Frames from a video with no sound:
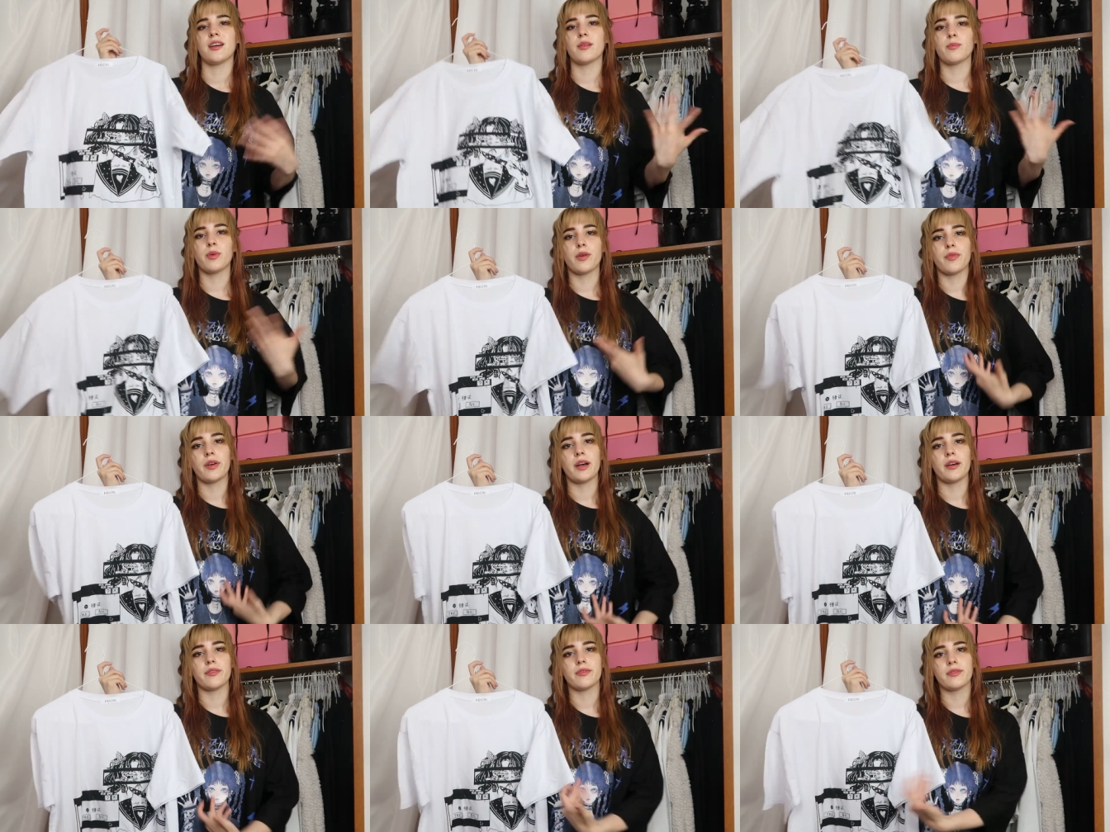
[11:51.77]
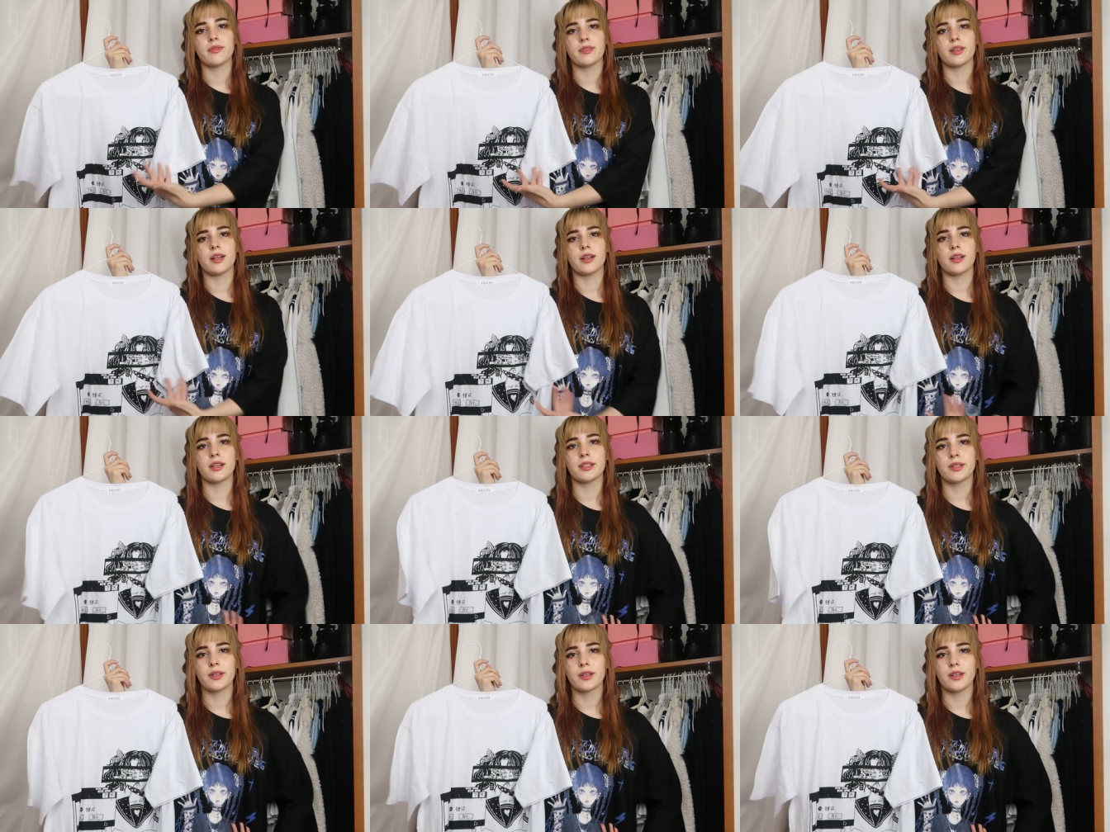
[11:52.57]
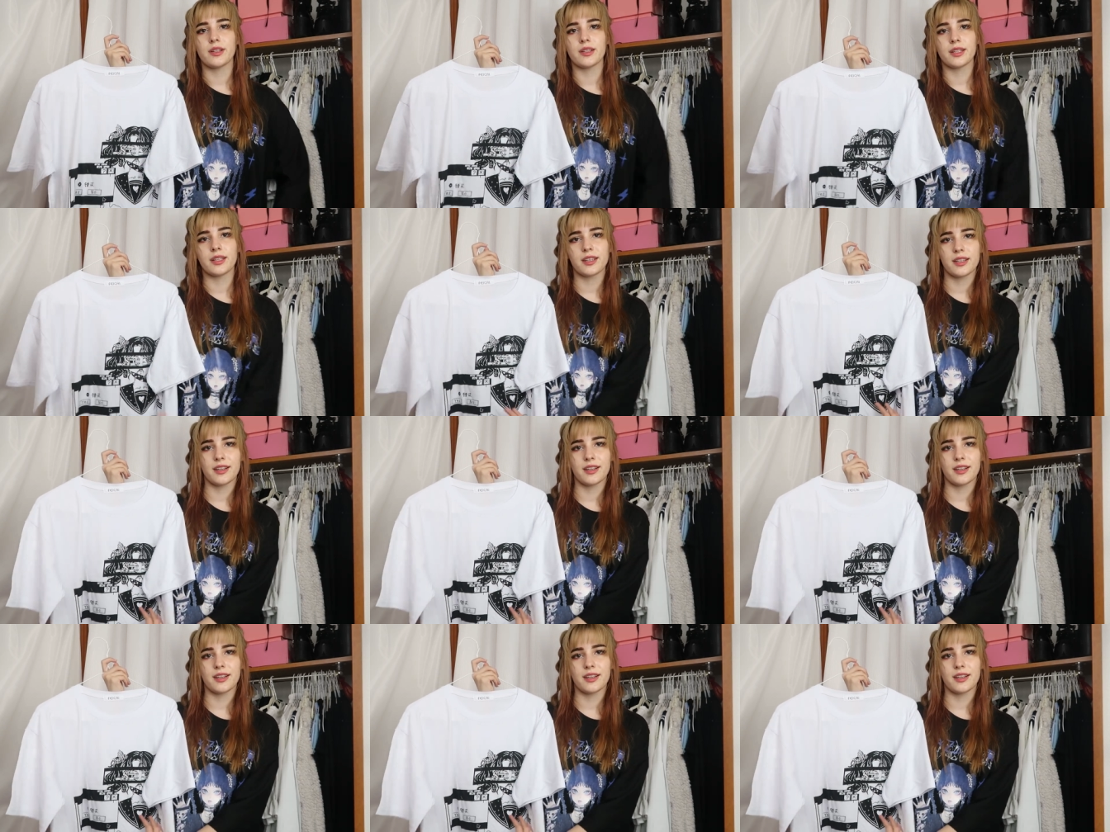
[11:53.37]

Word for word: both have a girl